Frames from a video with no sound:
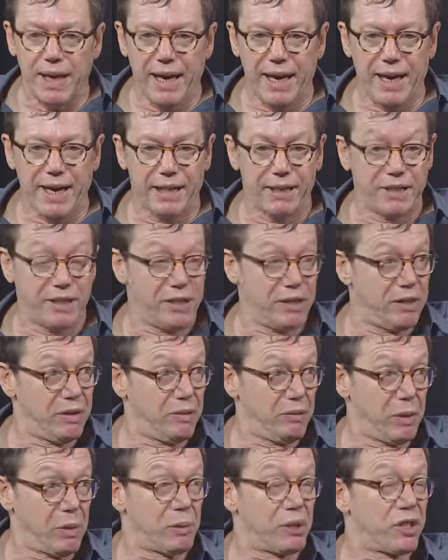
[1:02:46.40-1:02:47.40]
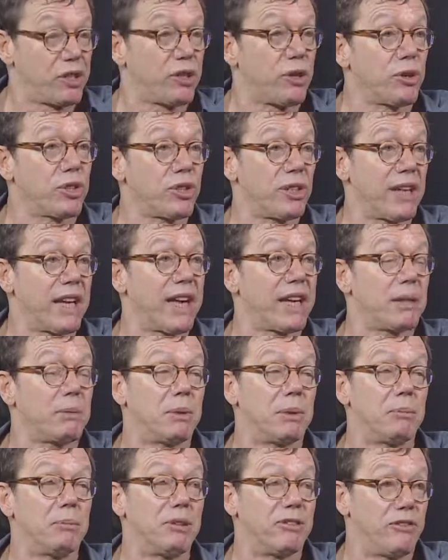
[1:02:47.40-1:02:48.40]
And we were a social
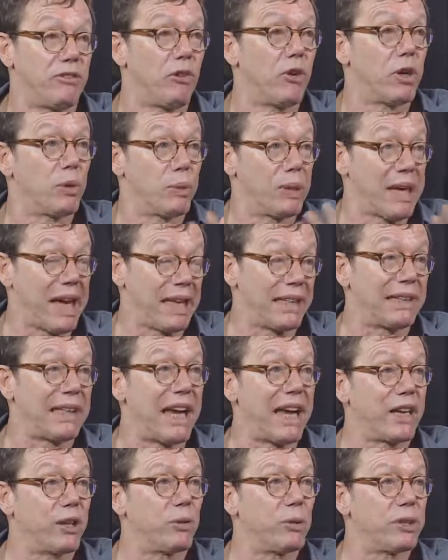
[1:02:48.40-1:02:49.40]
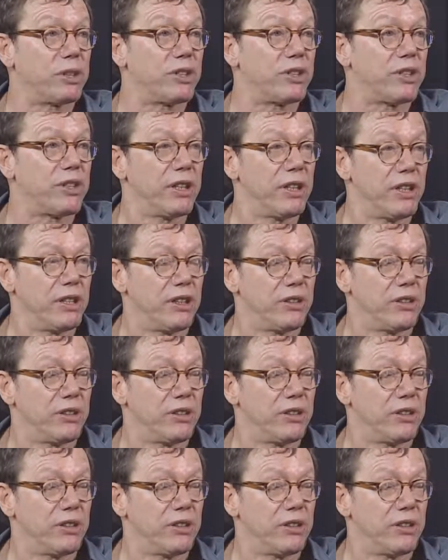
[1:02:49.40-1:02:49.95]
animal before we had language.